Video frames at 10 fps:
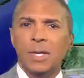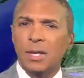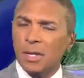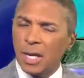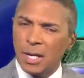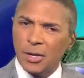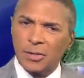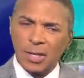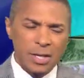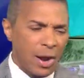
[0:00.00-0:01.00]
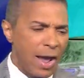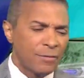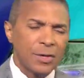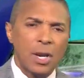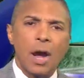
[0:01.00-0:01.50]
and here's, you know, I
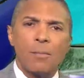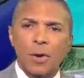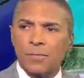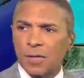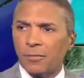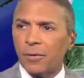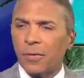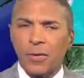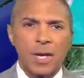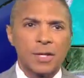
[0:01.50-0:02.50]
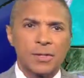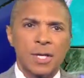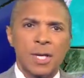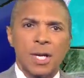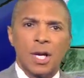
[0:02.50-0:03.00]
have a number of different things,
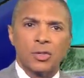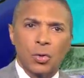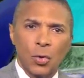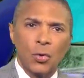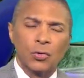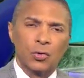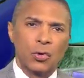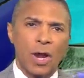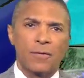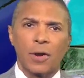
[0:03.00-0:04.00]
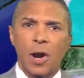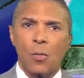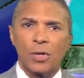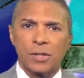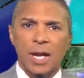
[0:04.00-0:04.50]
uh, tools to try to figure
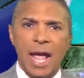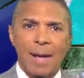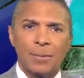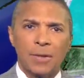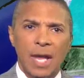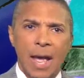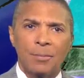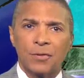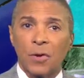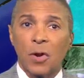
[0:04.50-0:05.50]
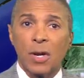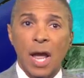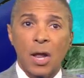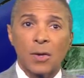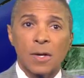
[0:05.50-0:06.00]
out what's going to happen in the atmosphere and
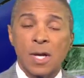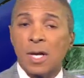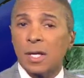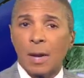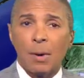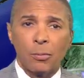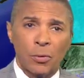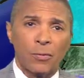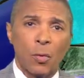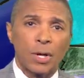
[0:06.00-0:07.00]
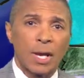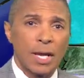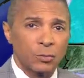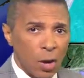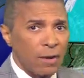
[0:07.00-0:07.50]
how to come up with a
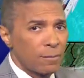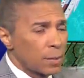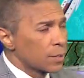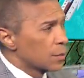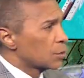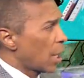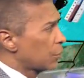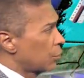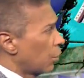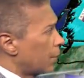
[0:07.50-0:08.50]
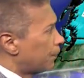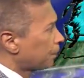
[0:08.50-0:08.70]
forecast. One of them is the jet stream.